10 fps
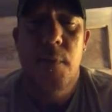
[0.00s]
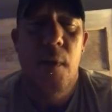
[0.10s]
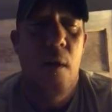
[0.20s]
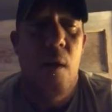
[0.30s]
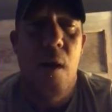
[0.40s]

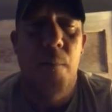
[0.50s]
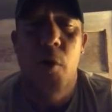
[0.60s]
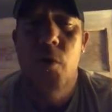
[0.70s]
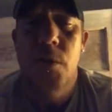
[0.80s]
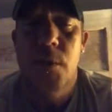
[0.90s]
You know, and I'm
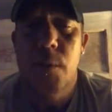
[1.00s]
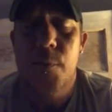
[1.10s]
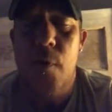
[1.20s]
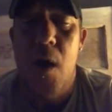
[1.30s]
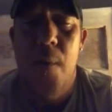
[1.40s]
losing
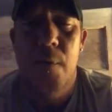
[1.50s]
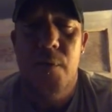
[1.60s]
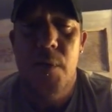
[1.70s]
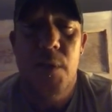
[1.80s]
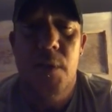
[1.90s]

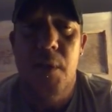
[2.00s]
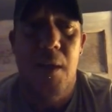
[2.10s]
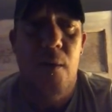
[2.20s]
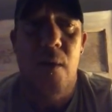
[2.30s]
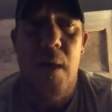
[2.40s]
subscribers, which
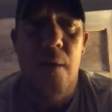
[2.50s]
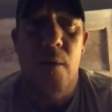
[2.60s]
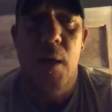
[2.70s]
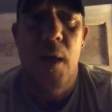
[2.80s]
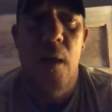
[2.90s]
I don't, I
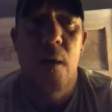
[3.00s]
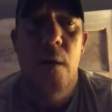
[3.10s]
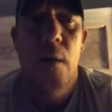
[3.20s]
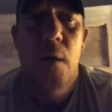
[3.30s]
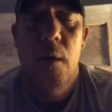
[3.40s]
don't care,
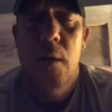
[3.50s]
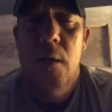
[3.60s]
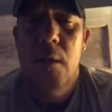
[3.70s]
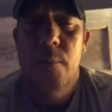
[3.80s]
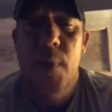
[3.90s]

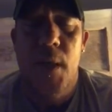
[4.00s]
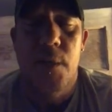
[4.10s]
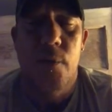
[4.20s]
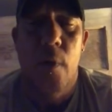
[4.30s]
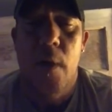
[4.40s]

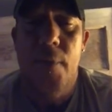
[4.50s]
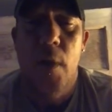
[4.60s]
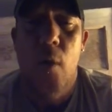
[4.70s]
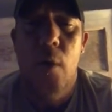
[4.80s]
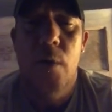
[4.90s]
because they're not the
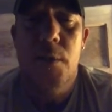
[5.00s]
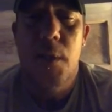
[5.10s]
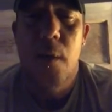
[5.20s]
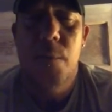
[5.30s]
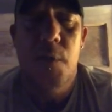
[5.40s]
loyal
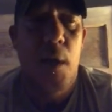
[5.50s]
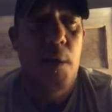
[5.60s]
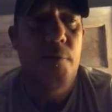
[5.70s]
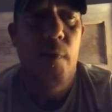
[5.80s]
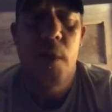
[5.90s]
sub
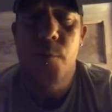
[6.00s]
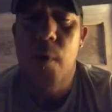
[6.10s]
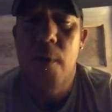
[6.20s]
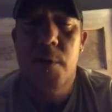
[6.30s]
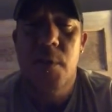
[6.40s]
slash friends,
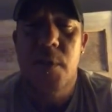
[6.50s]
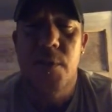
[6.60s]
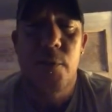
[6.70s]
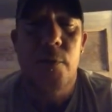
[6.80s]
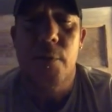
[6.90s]
brothers and
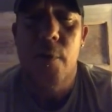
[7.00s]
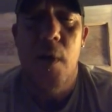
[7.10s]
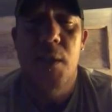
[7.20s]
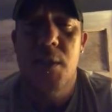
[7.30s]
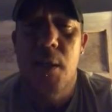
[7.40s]
sisters in
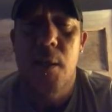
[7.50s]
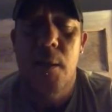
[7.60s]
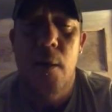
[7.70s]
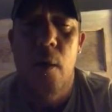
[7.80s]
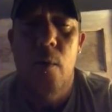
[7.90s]
Christ that,
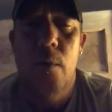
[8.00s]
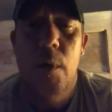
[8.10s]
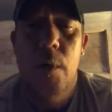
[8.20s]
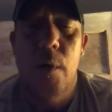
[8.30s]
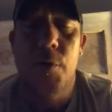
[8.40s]
you know,
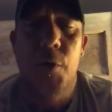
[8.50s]
are